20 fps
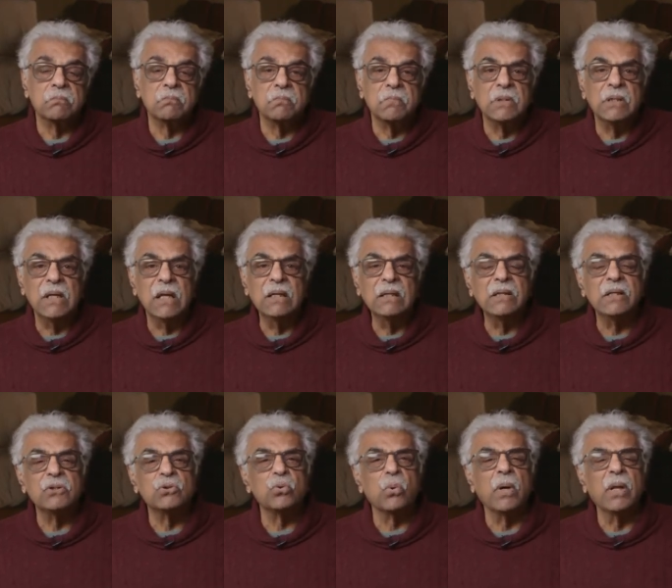
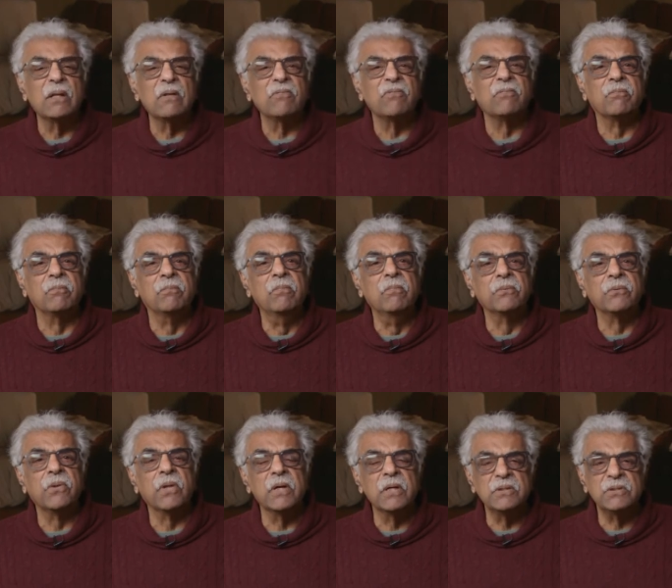nearly 12,
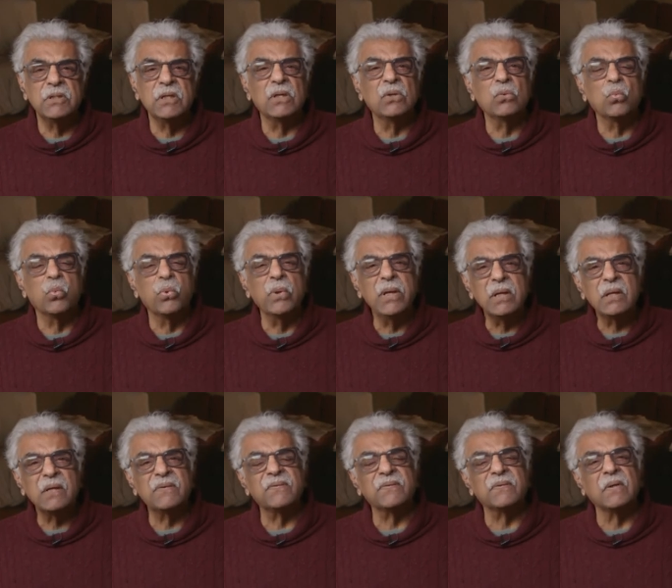13
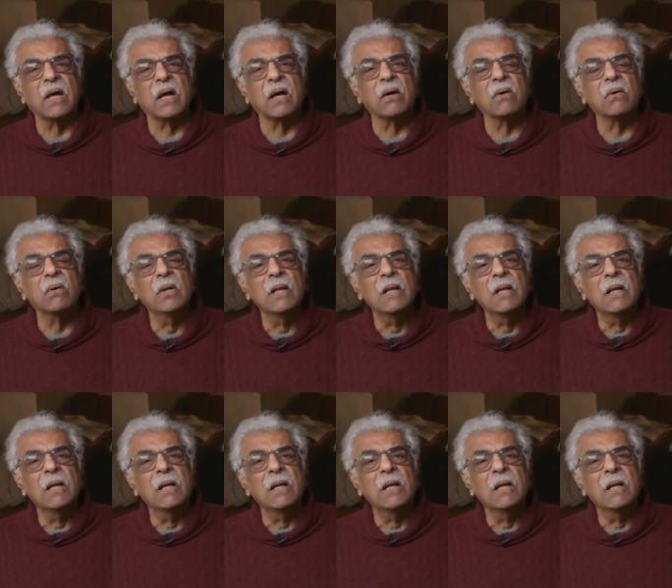weeks now,